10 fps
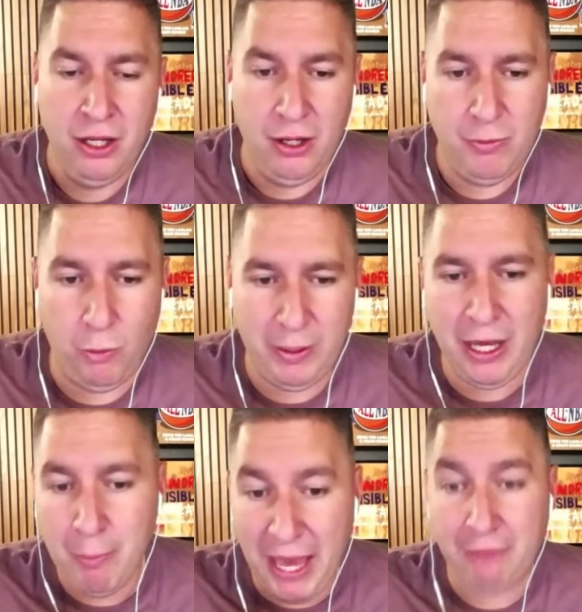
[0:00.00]
But when we
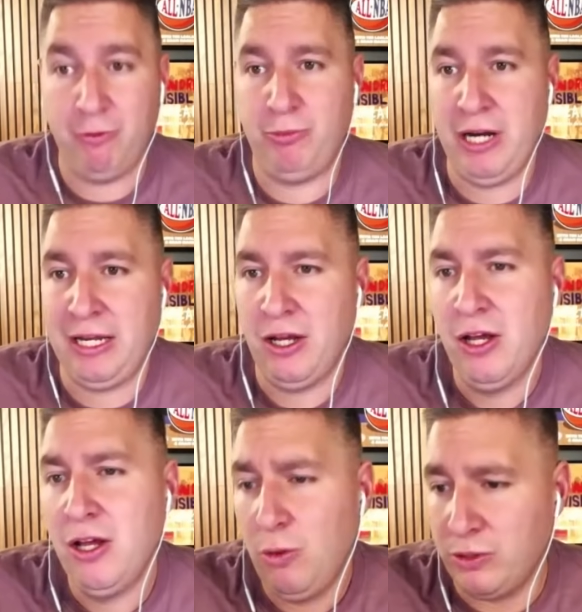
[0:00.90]
come back from break,
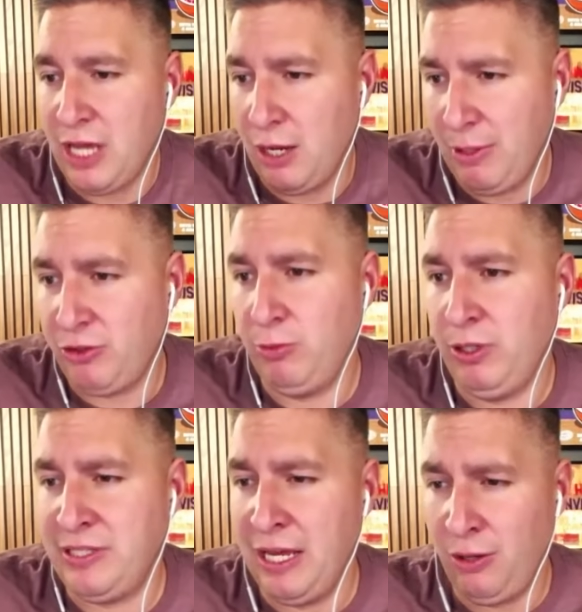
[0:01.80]
we'll talk about the real
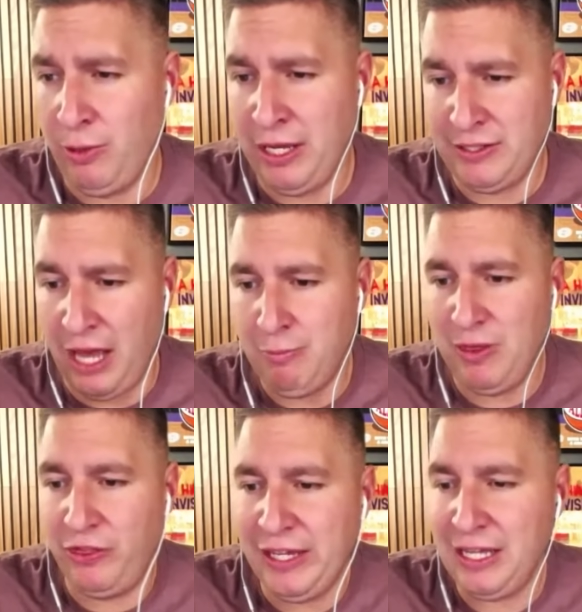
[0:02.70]
takeaways. I've been
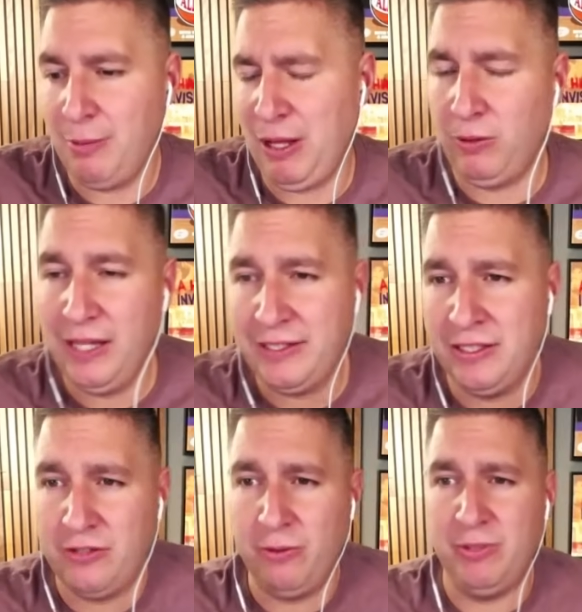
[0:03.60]
thinking about
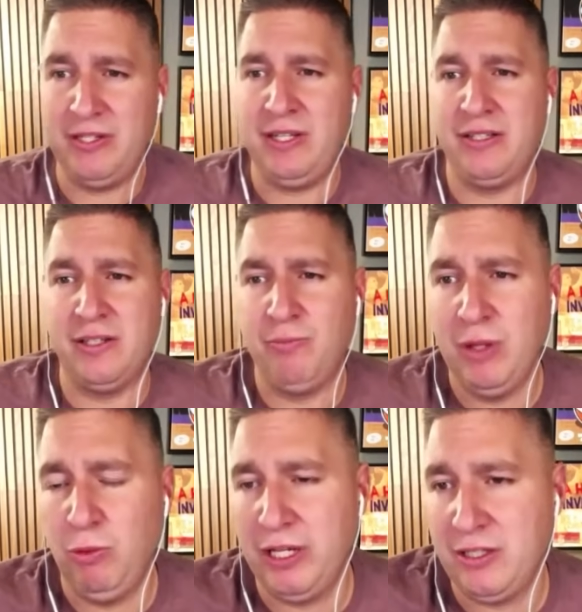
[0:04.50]
lessons from this season, and
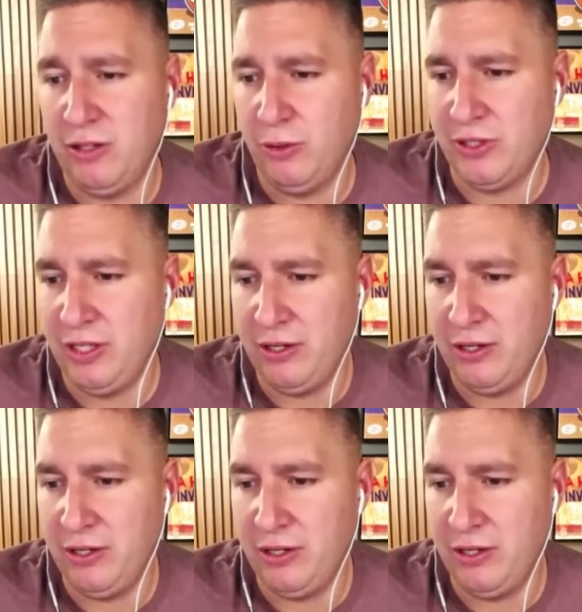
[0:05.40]
we'll get to those on the other